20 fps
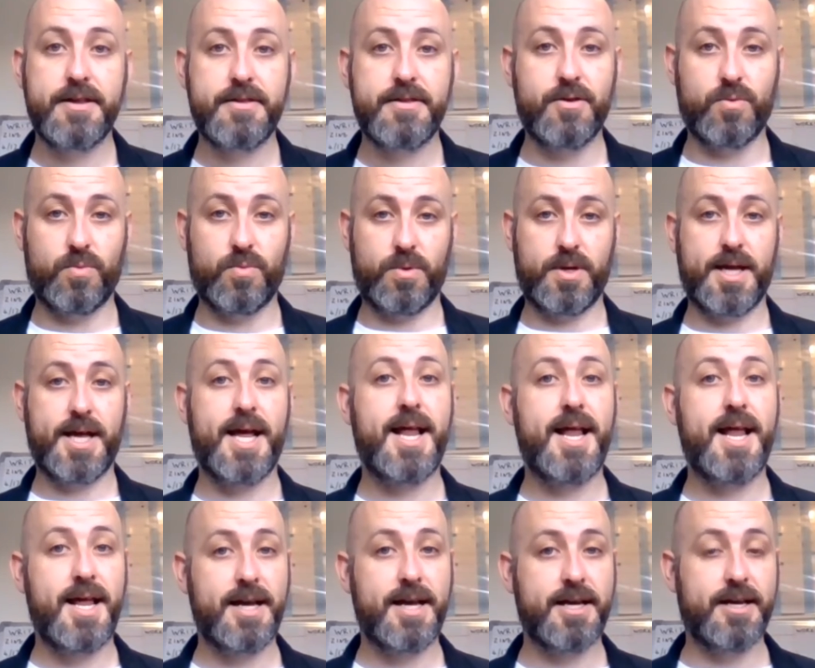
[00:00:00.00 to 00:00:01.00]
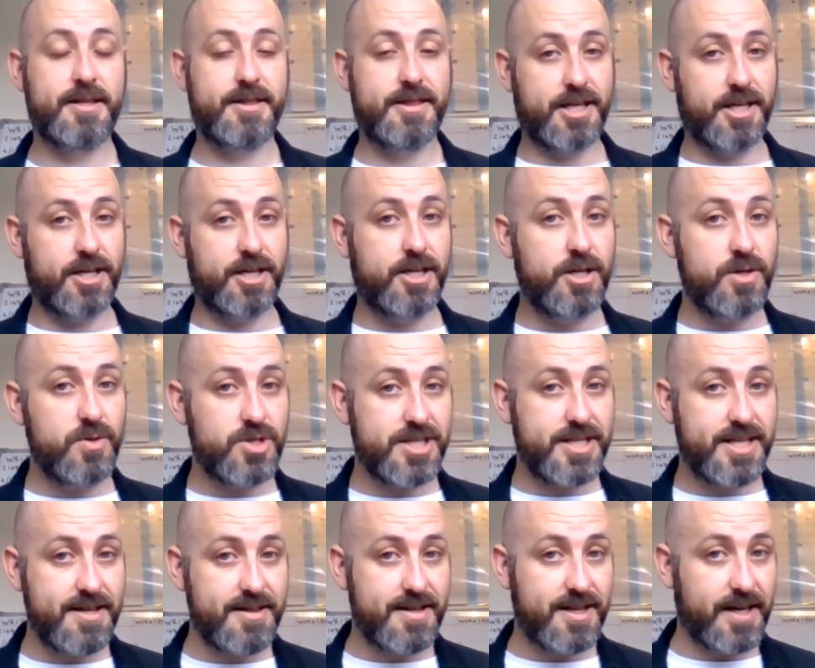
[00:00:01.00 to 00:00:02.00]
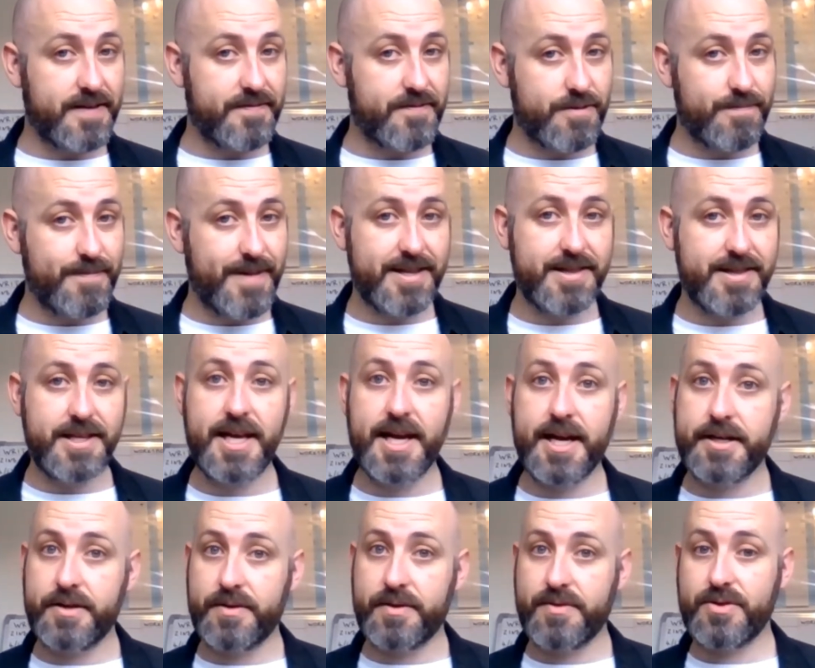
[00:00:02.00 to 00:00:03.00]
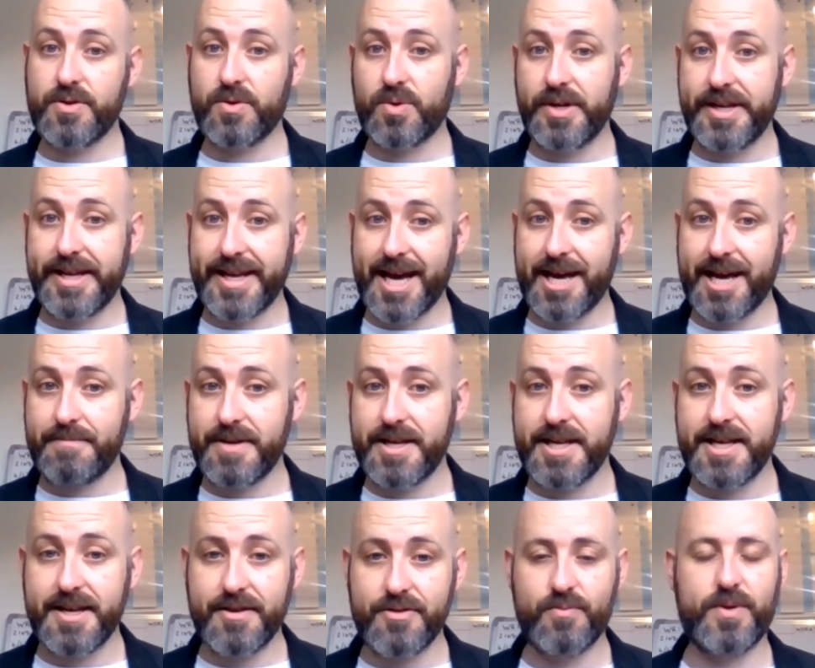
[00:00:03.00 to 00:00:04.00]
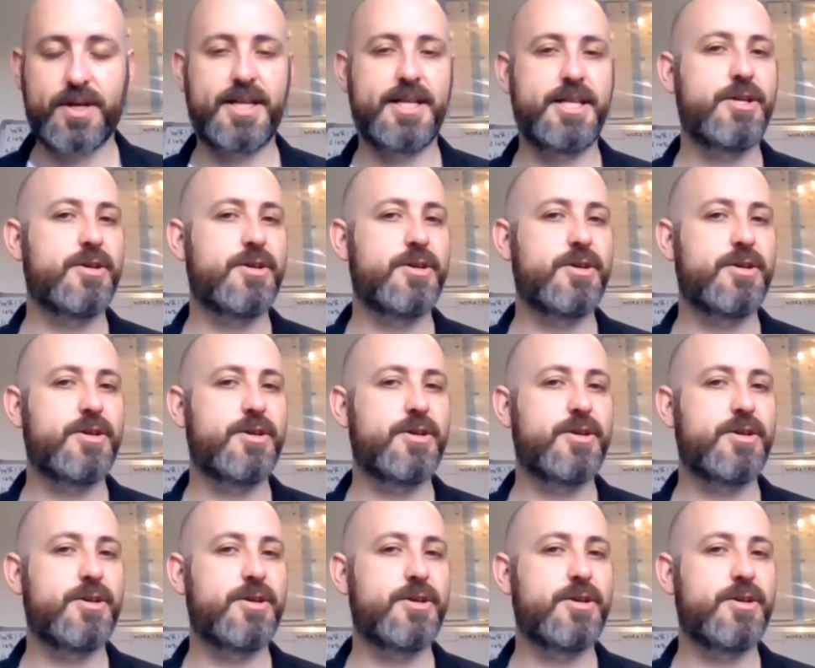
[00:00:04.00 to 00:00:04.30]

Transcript: So the conclusion is life is messy and your story can be as well.